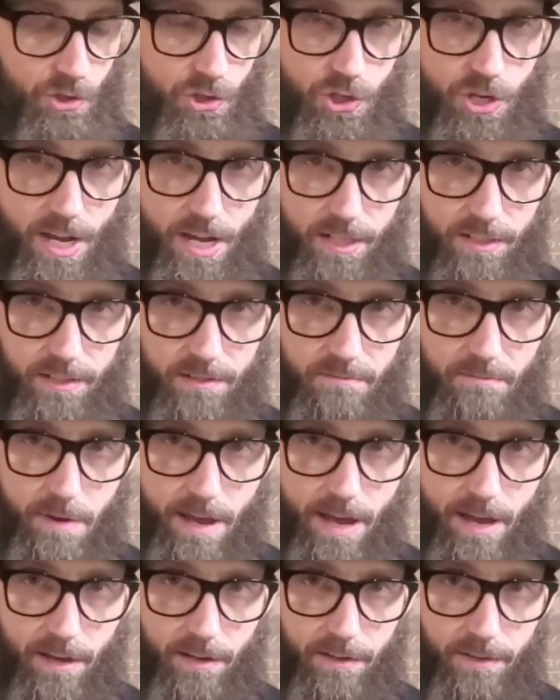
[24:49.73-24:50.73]
checked
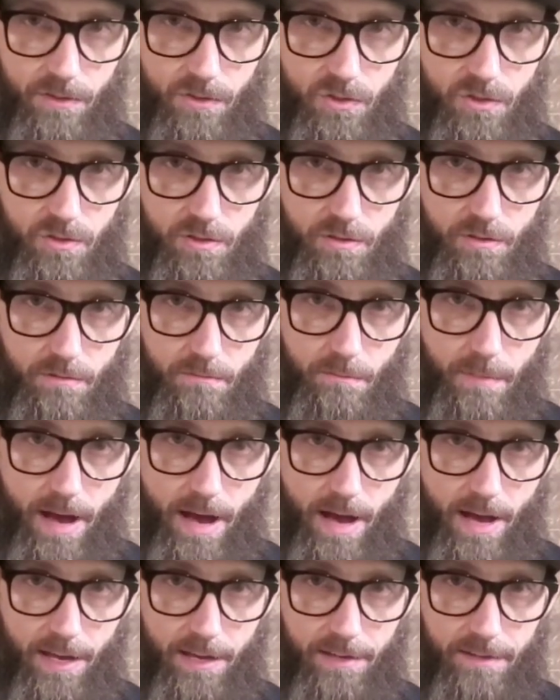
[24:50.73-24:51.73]
and balanced
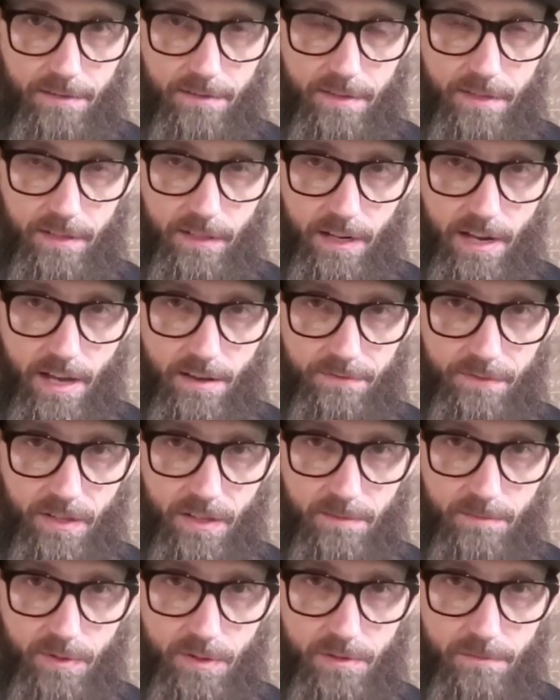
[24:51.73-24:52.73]
by the
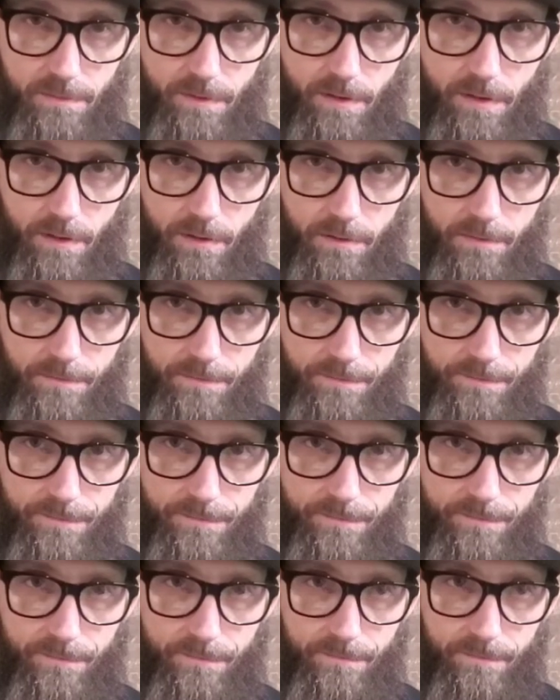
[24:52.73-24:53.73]
left hemisphere.
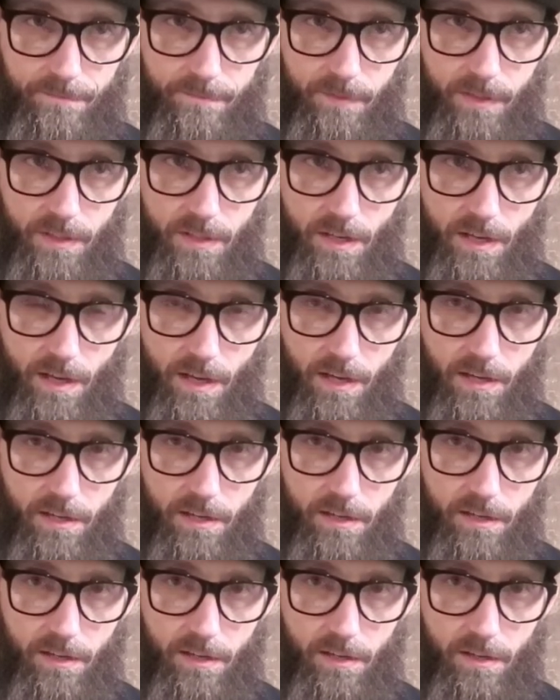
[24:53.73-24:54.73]

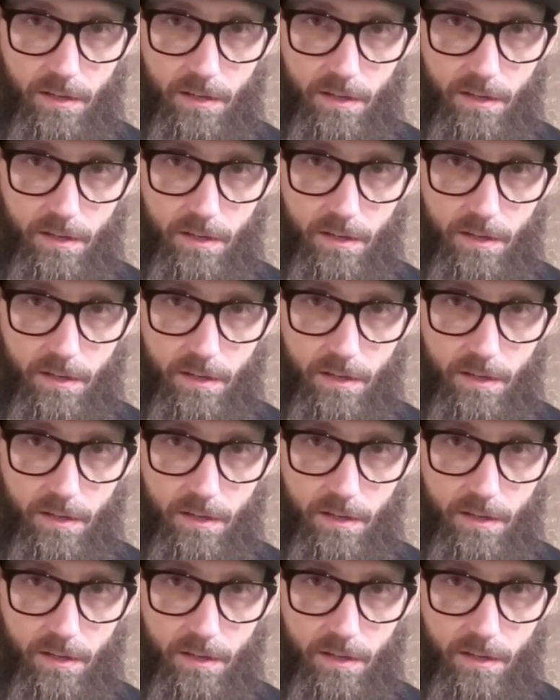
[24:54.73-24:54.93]
Okay?